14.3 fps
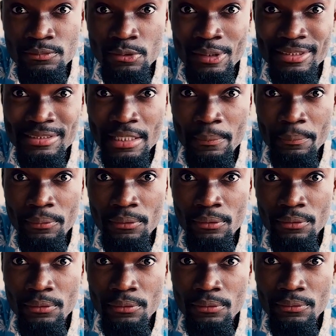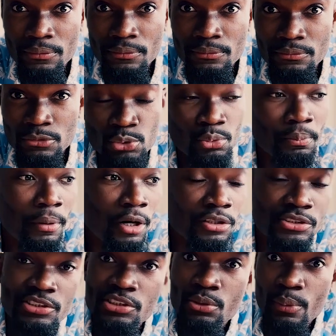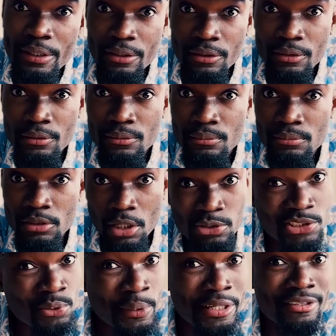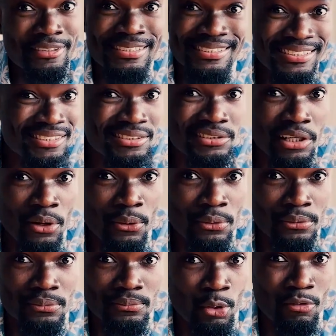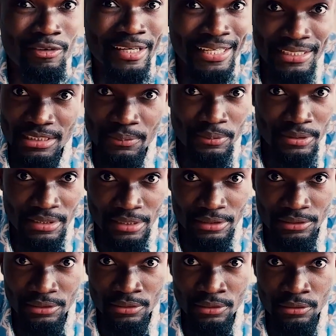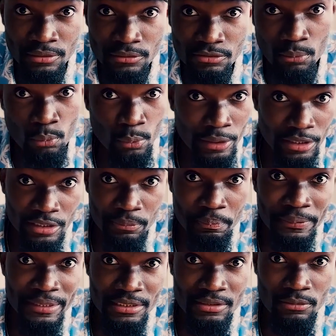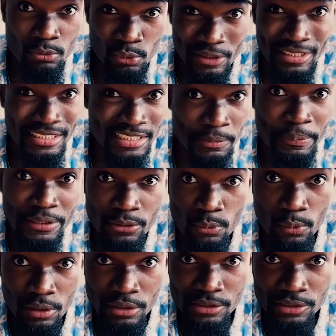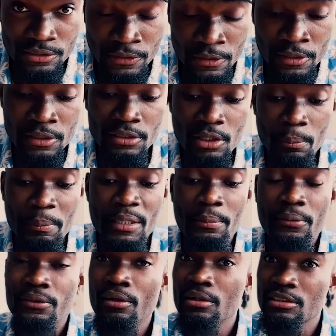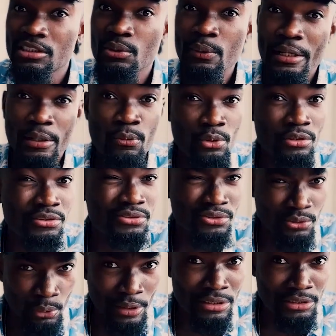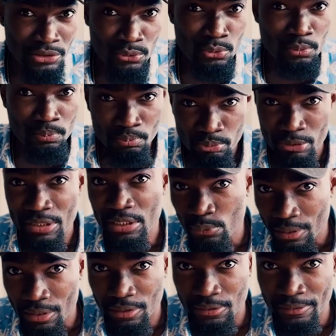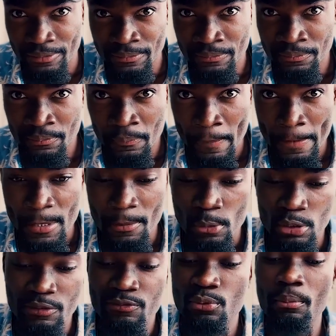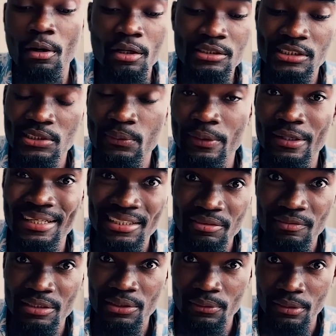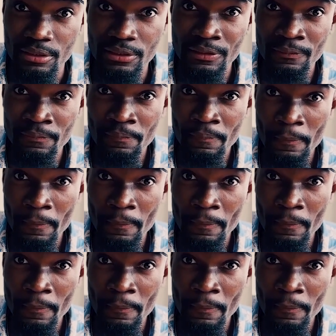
for example, you bought Square. Now Square is still down over 80% from where its peak was. Now people thought Square would going to do pretty well. But if you bought Square individually,